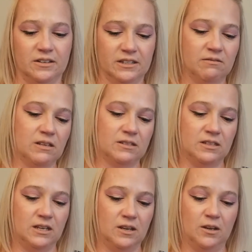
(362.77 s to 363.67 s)
This was
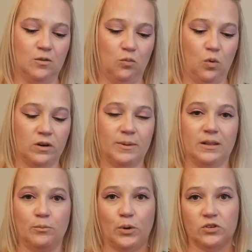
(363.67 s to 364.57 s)
the
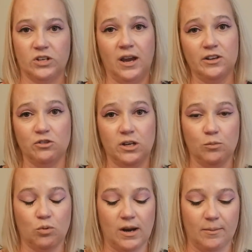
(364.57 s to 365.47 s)
Watermelon Burst
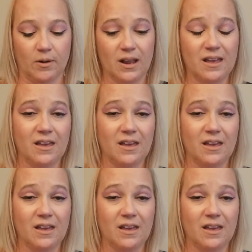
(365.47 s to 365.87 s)
Hydrating Primer.